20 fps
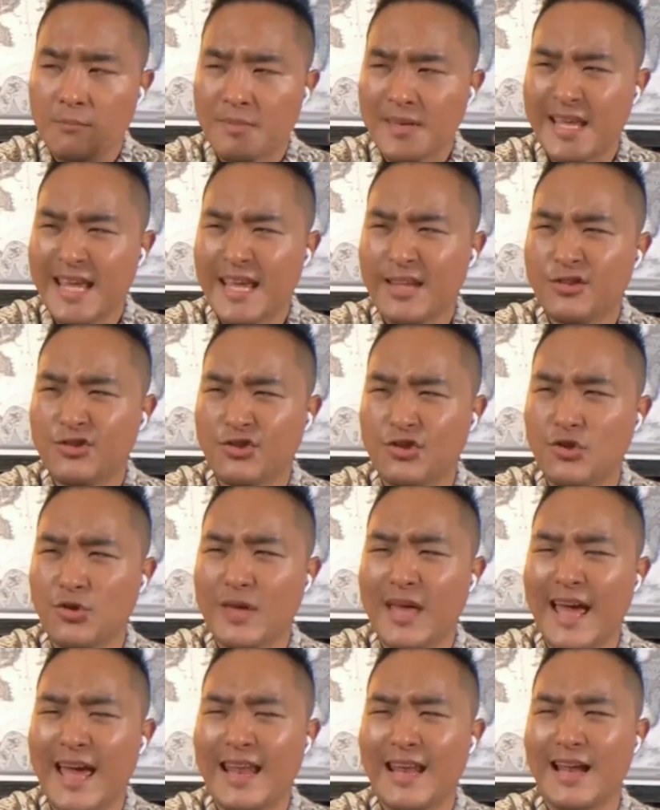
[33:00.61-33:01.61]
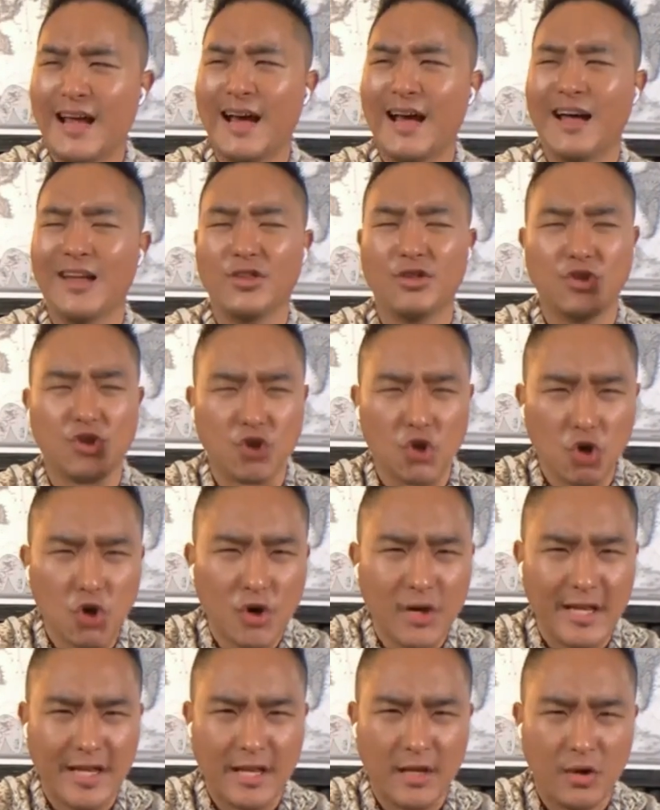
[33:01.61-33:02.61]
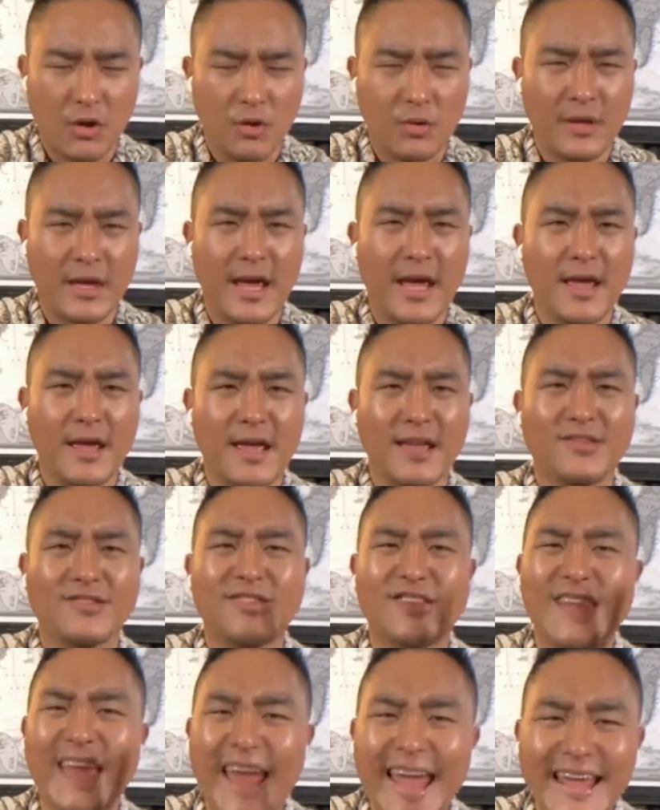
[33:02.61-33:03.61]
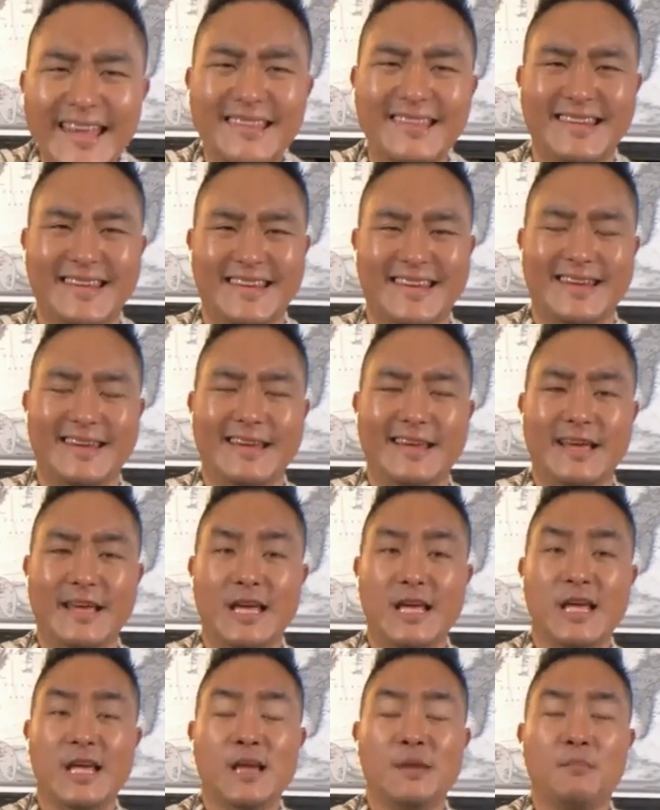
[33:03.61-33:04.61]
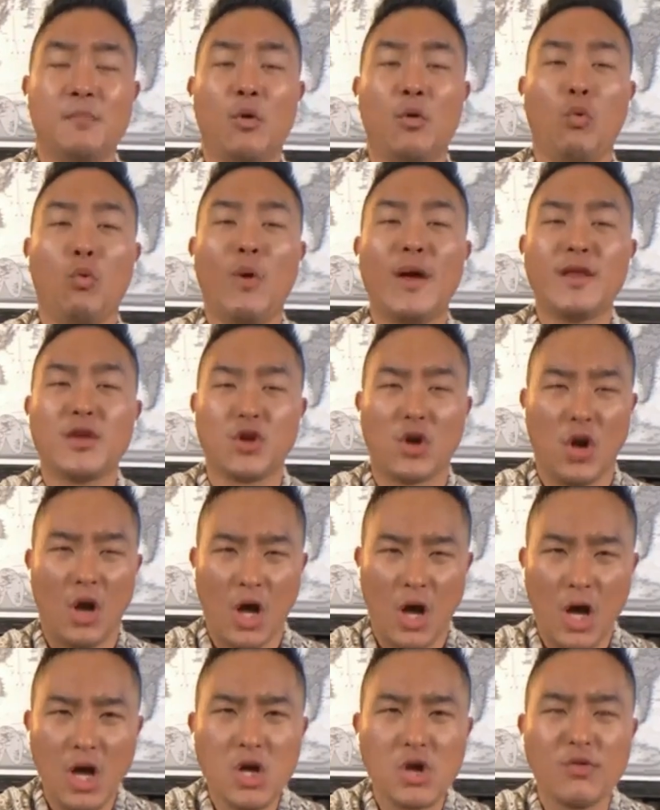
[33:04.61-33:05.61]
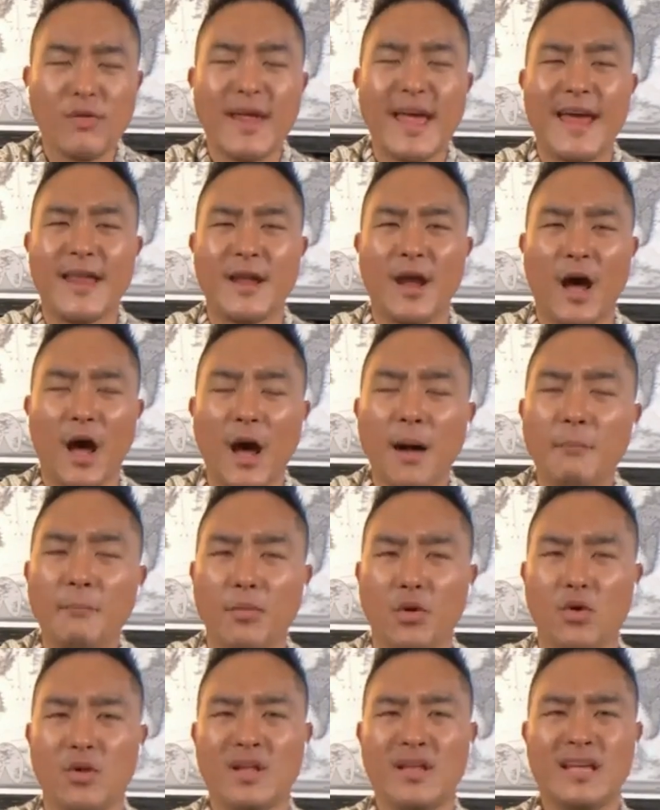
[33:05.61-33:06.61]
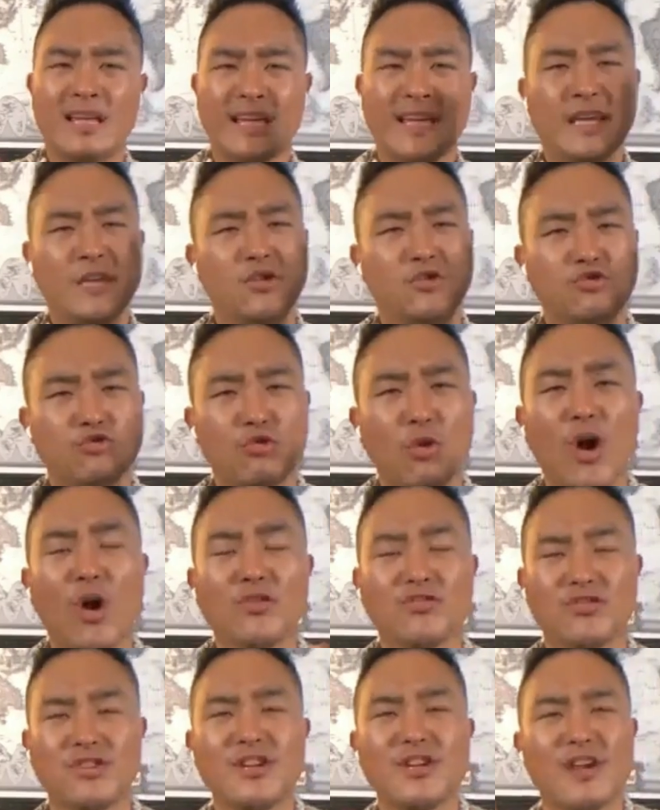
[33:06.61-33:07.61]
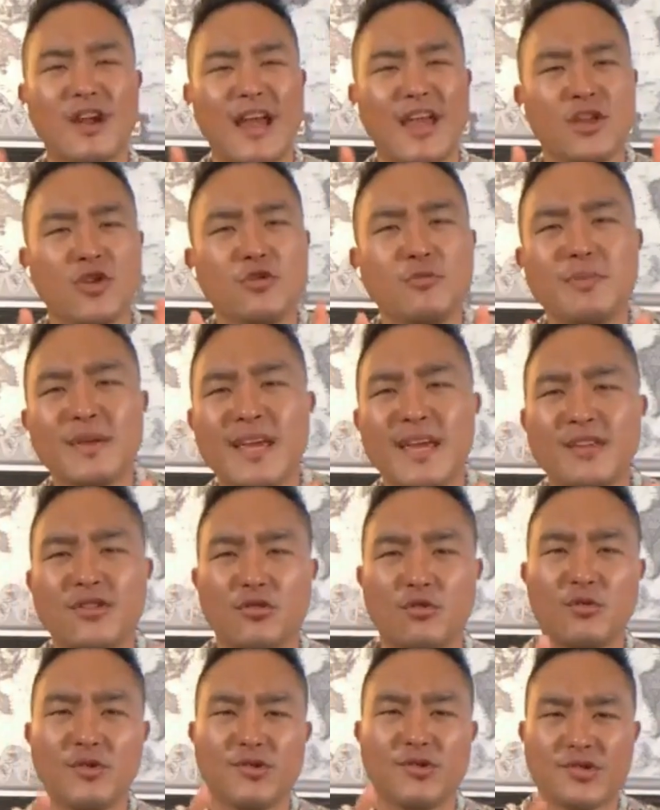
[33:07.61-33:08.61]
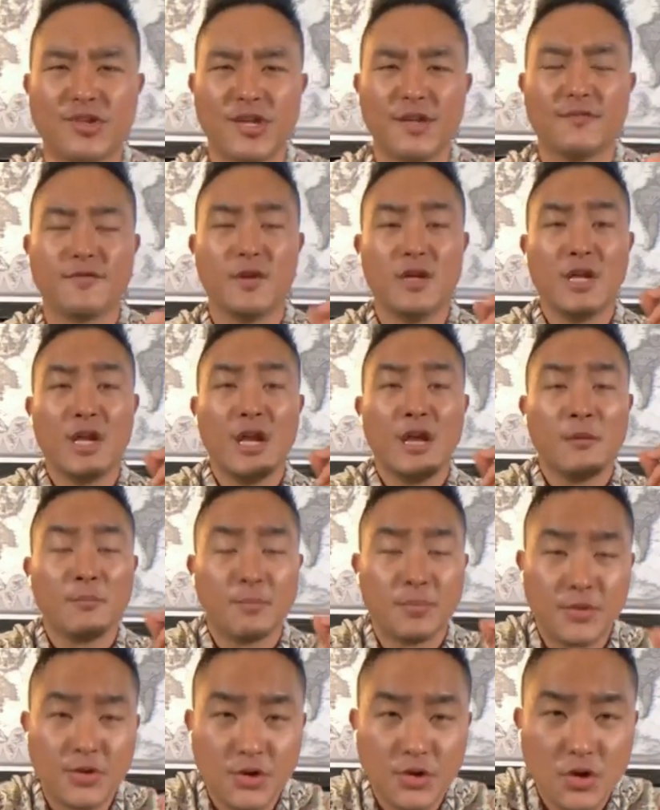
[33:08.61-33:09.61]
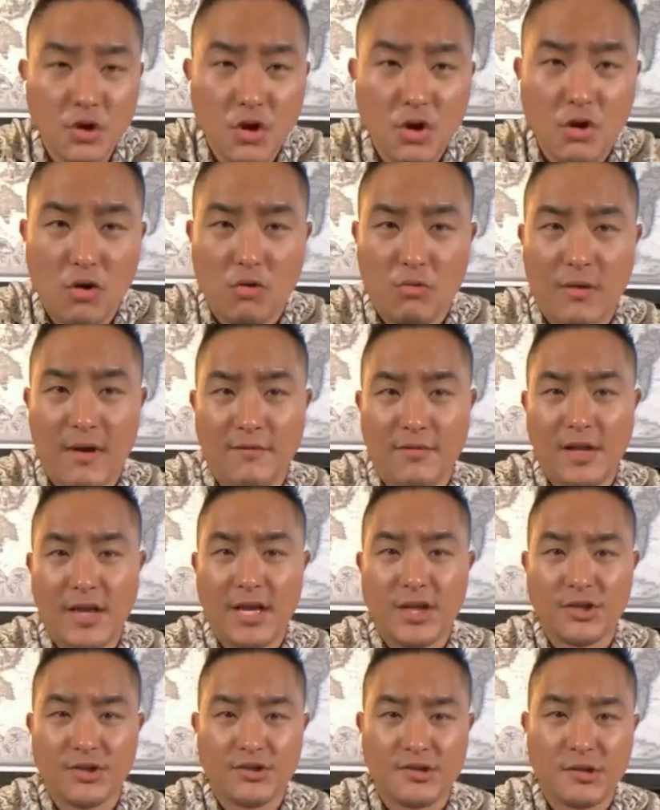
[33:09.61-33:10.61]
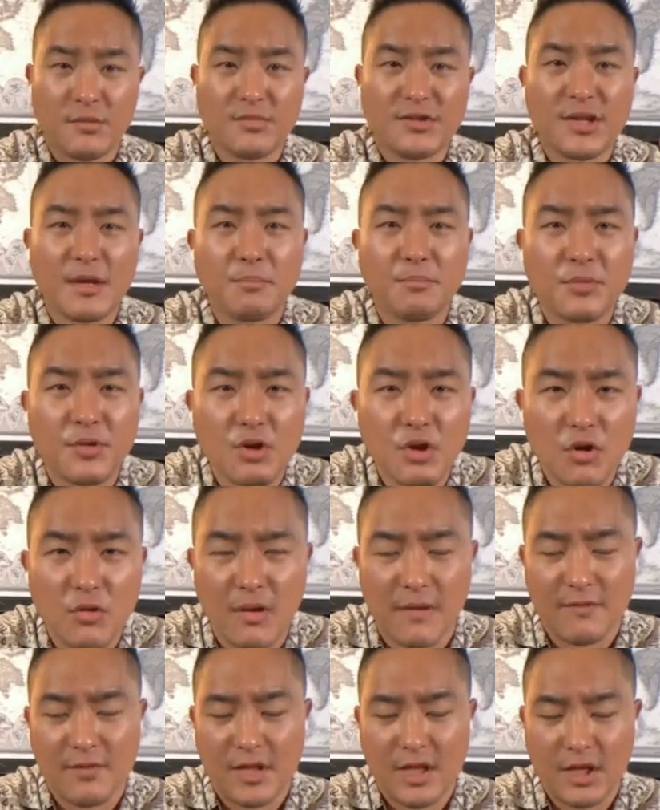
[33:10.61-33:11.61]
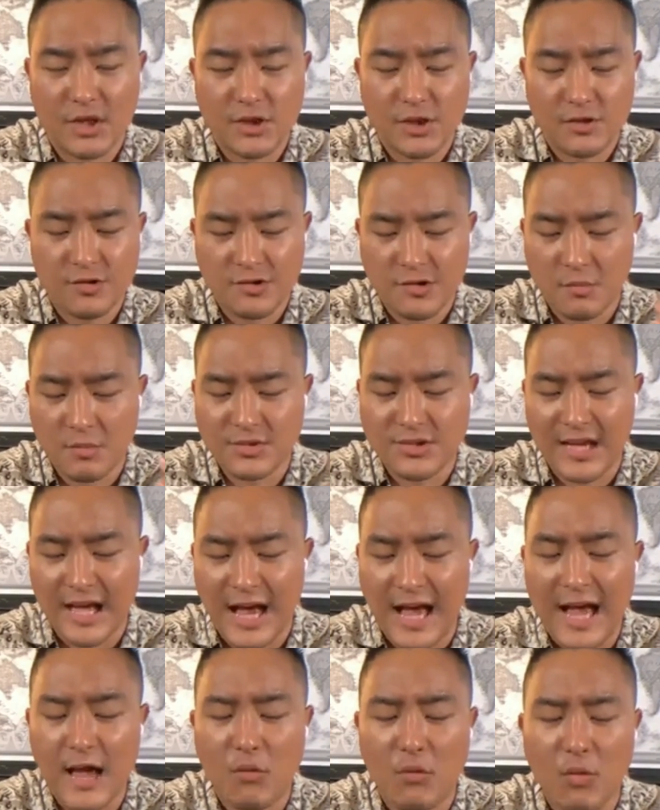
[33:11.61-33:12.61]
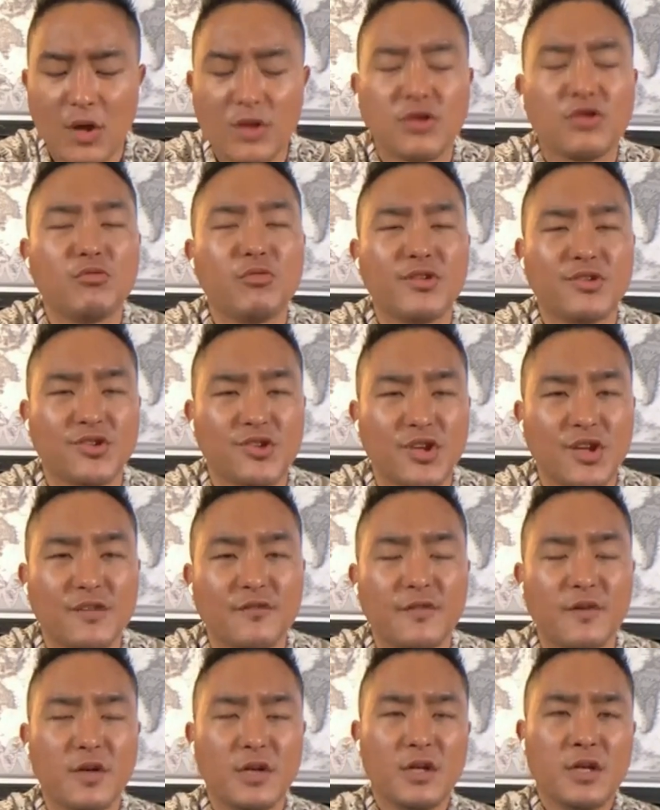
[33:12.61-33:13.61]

begins to get uh, dirty, okay? It's tainted. But when you're hungry and humble, He draws near and you begin to receive pure revelation. Some say pure revelation. Someone say, I want to receive